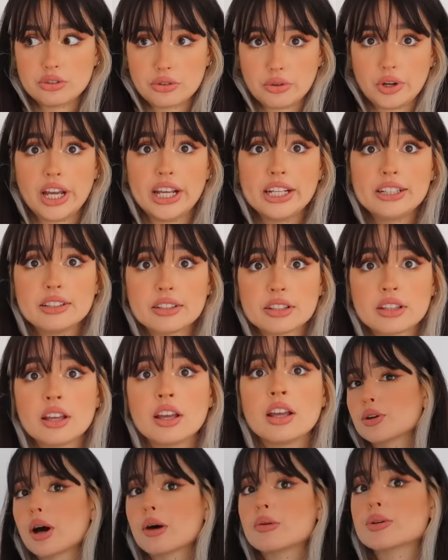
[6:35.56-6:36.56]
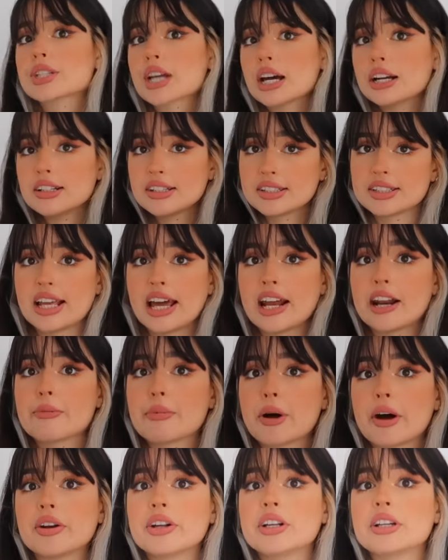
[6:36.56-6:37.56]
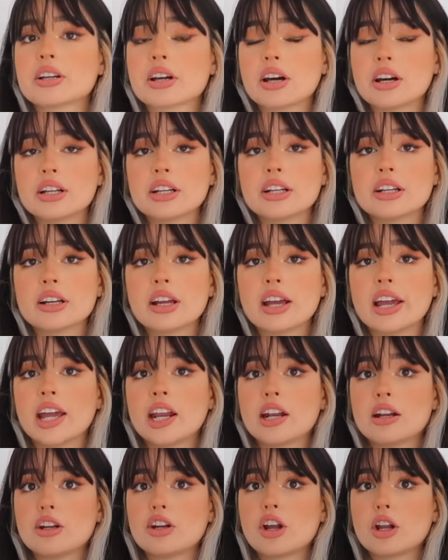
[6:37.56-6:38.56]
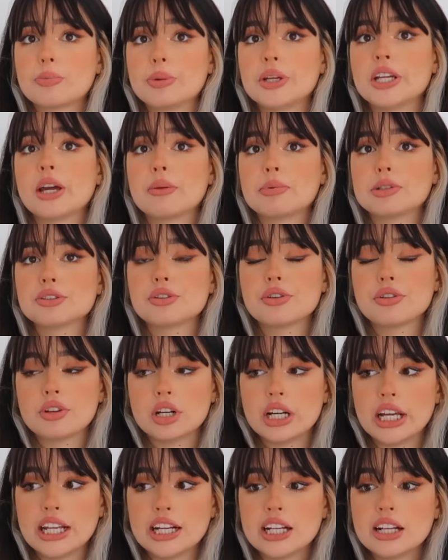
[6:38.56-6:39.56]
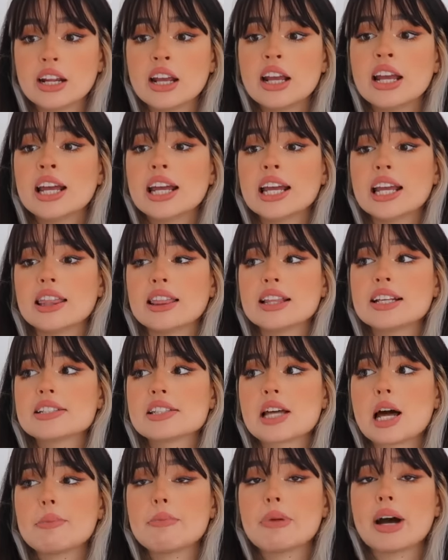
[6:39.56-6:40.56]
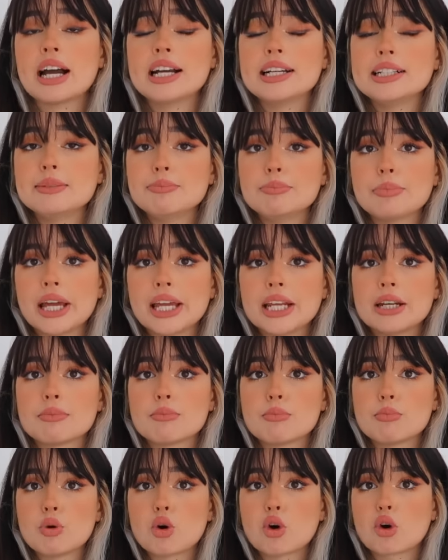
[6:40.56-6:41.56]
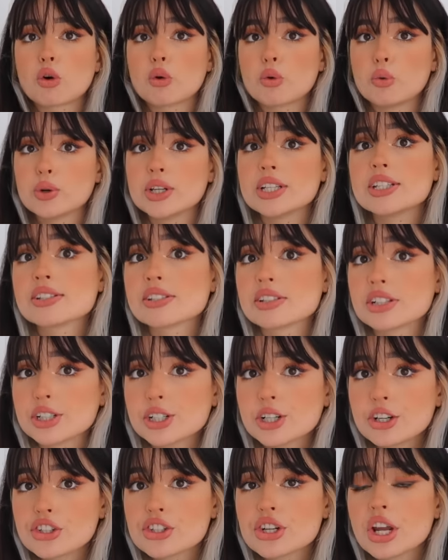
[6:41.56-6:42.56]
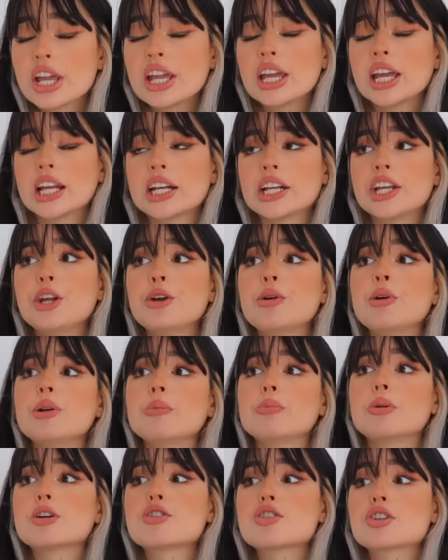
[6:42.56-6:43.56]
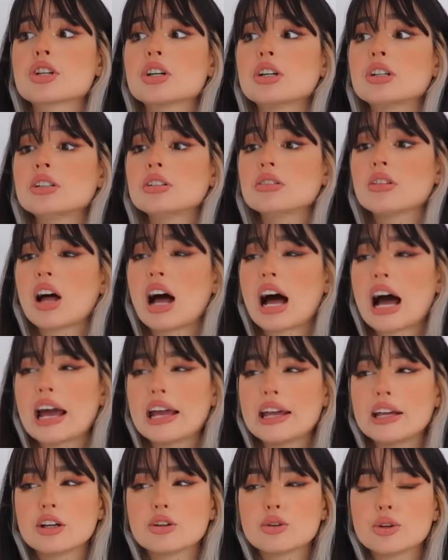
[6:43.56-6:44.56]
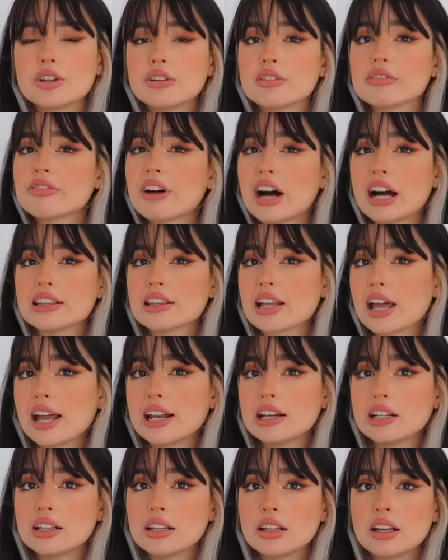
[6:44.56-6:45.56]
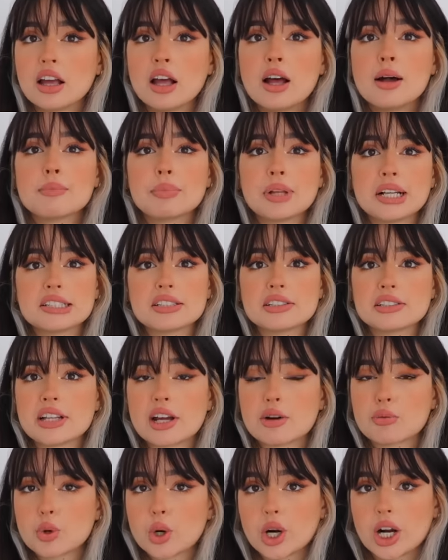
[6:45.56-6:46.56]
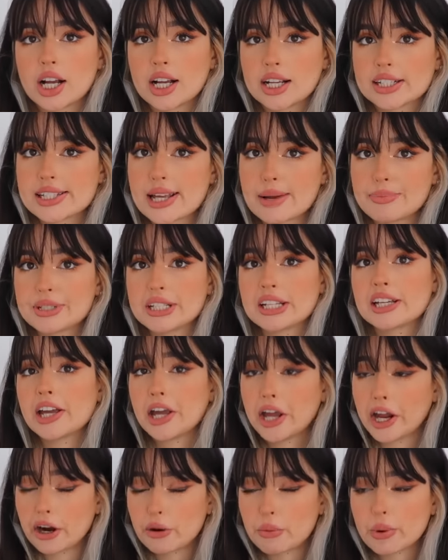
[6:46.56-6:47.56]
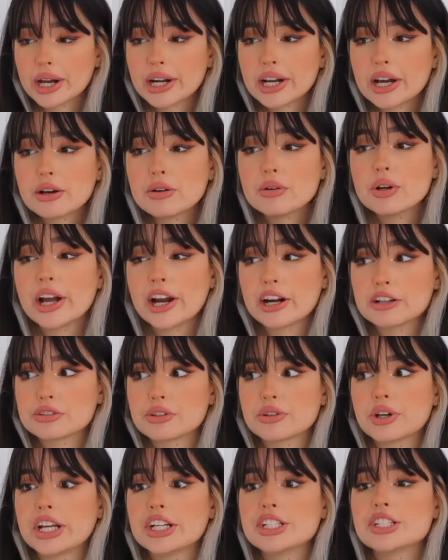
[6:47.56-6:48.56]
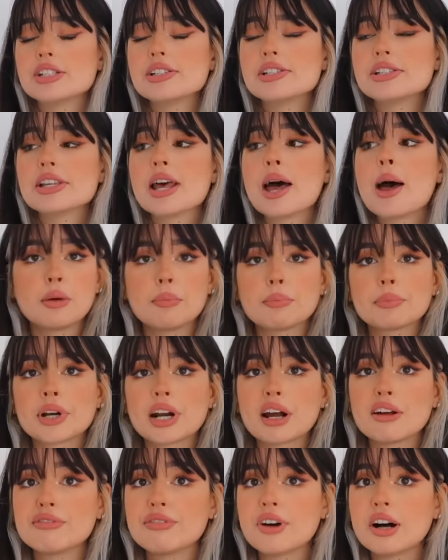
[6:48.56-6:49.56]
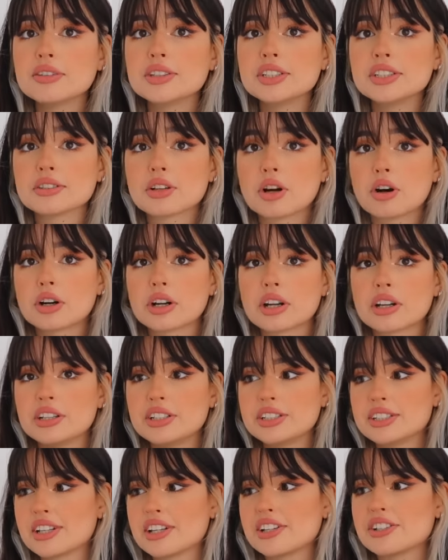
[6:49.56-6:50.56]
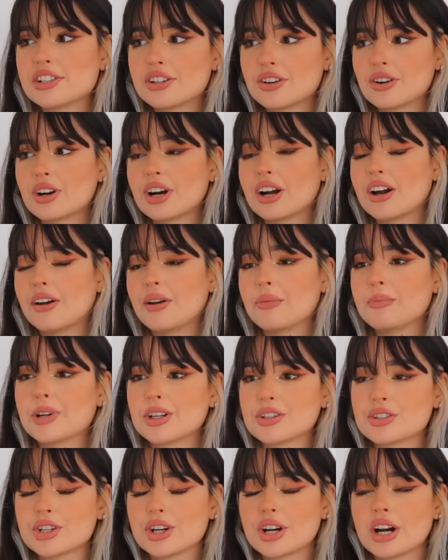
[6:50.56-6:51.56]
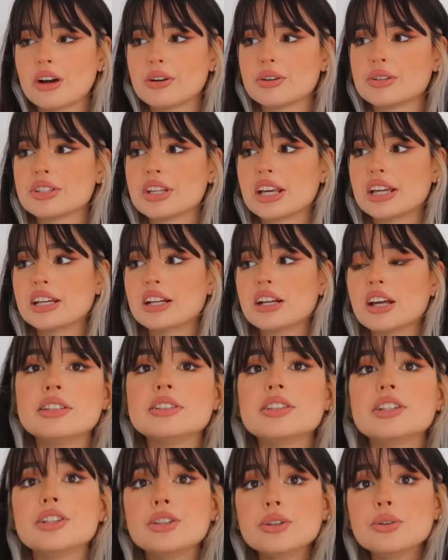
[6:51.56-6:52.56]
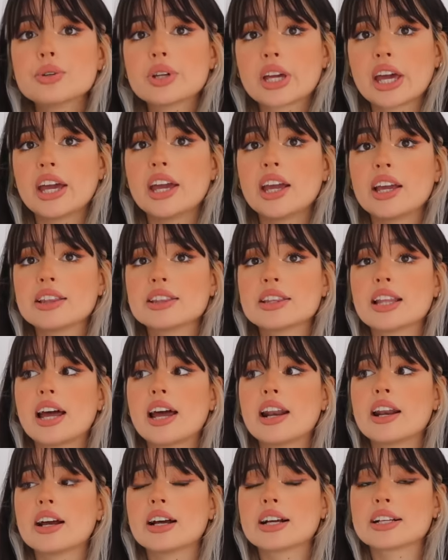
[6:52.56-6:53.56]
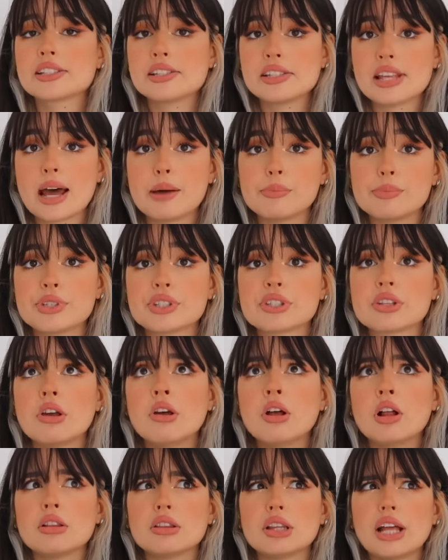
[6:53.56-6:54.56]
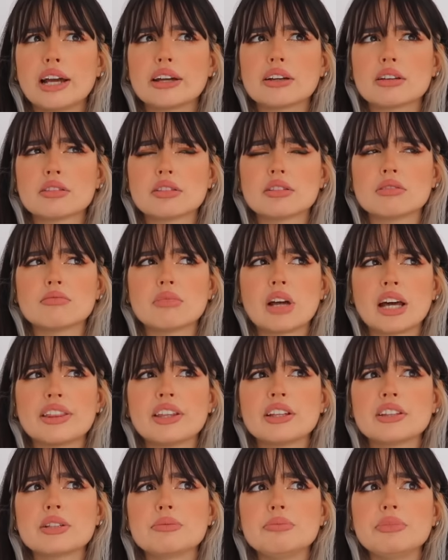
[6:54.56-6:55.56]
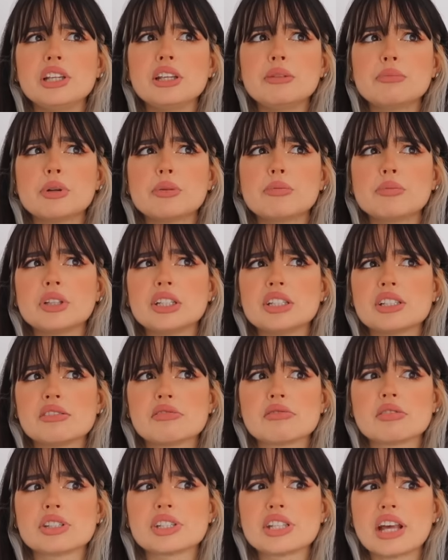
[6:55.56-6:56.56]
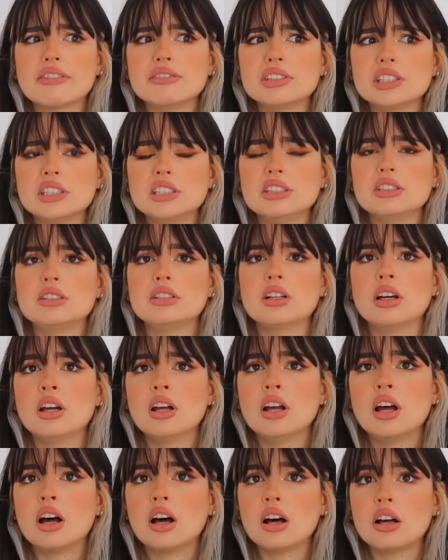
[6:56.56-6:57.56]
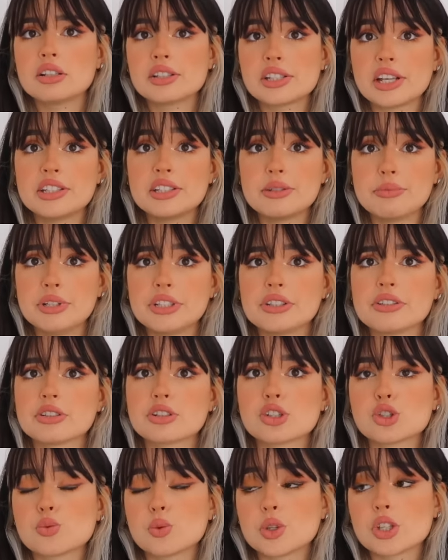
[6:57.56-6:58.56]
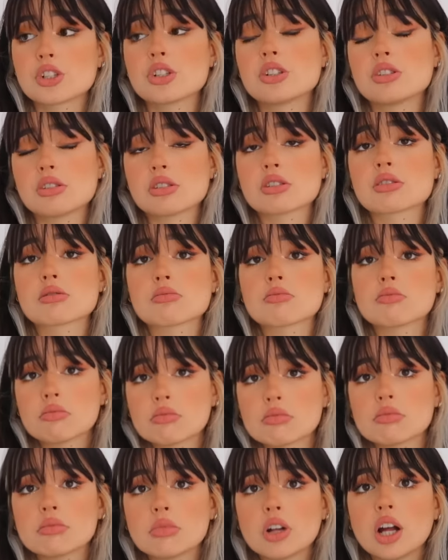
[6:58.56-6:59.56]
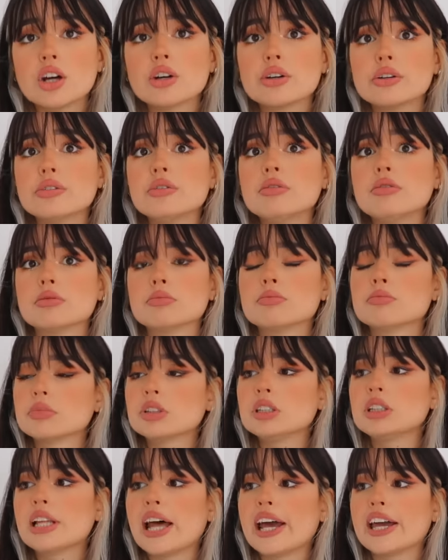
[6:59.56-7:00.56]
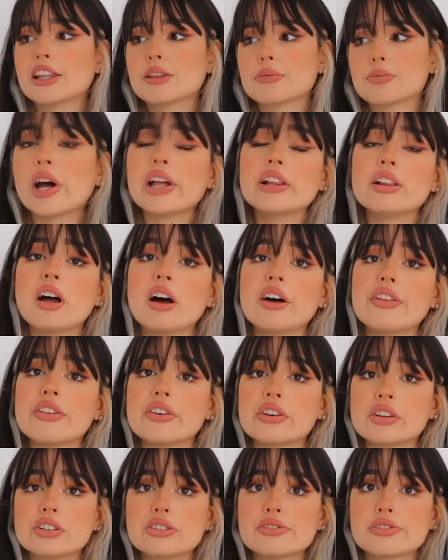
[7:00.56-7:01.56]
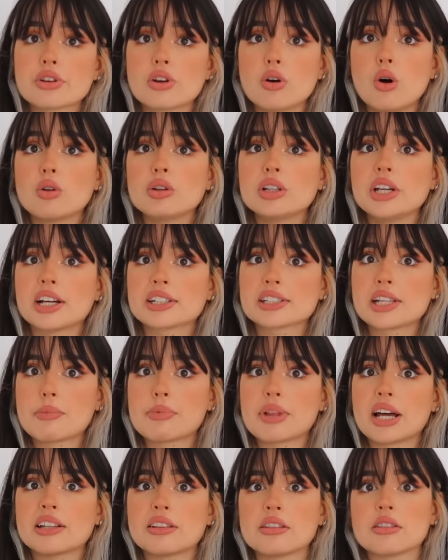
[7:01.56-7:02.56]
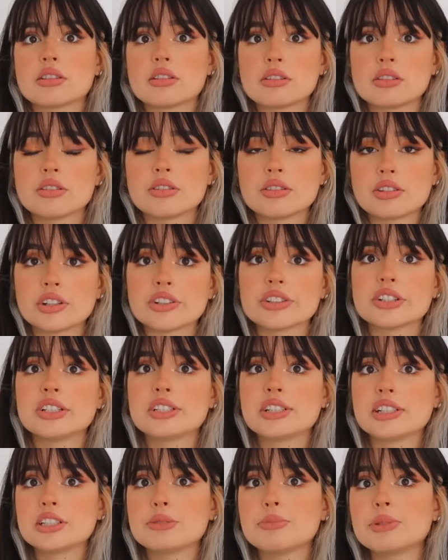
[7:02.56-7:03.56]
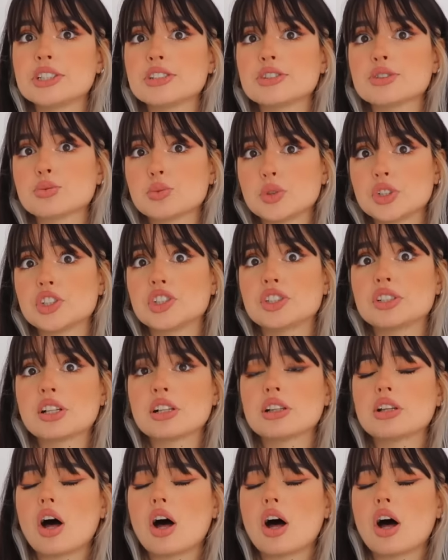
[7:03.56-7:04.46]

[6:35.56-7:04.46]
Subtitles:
donate. So I was kind of sad about it, cutting and not being able to donate it. And this time I made more research, and here in Portugal I couldn't find any places that were accepting hair right now, hair donations. But I found this organization, or I'm not sure how you say it, in the UK that accepts, like, I think the minimum is 17 centimeters, which is a good length, while others only accept like 30 centimeters, which is a